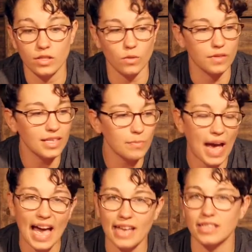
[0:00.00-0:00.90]
So this
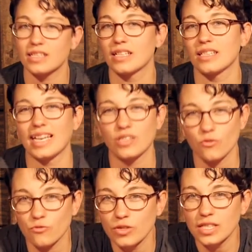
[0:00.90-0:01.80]
pad is gonna last a
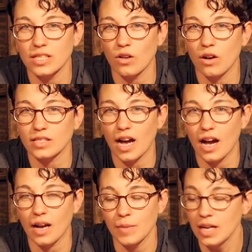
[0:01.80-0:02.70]
really long
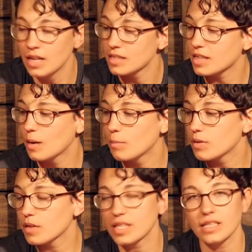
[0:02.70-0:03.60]
time. It's
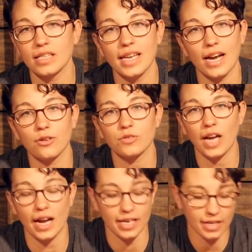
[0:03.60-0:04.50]
completely
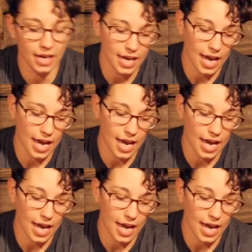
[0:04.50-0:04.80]
airtight.